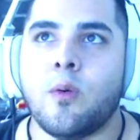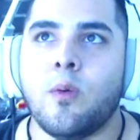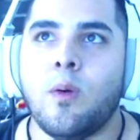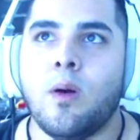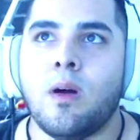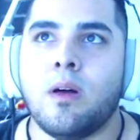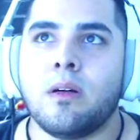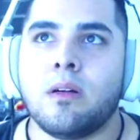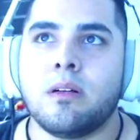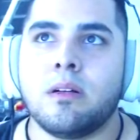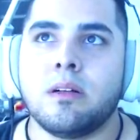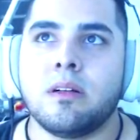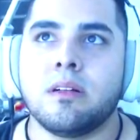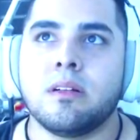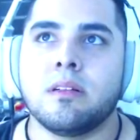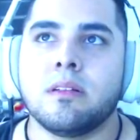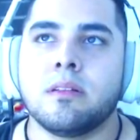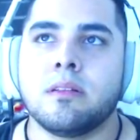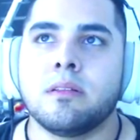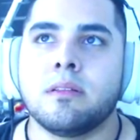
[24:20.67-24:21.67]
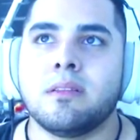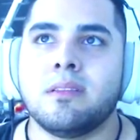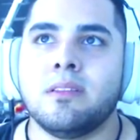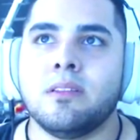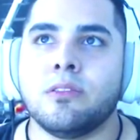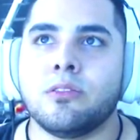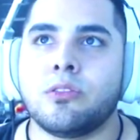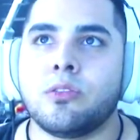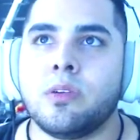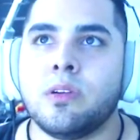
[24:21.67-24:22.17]
wall.
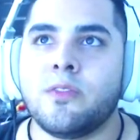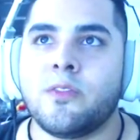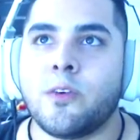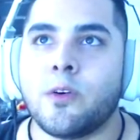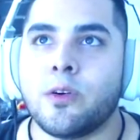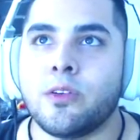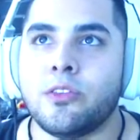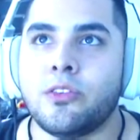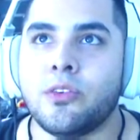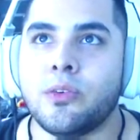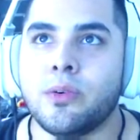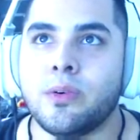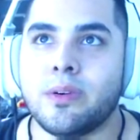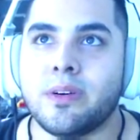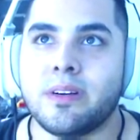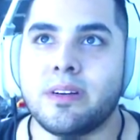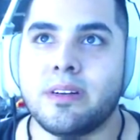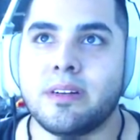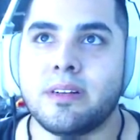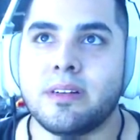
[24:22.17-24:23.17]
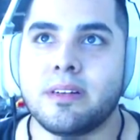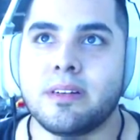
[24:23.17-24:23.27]
No, 3 for a door.